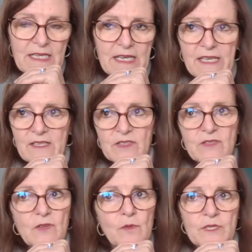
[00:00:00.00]
And there's
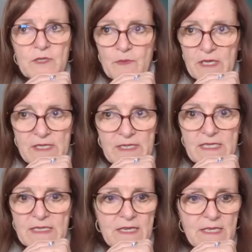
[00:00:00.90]
numerous McKinsey
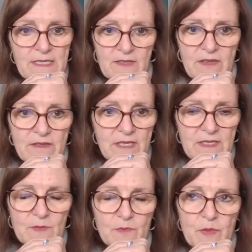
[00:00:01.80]
studies on this,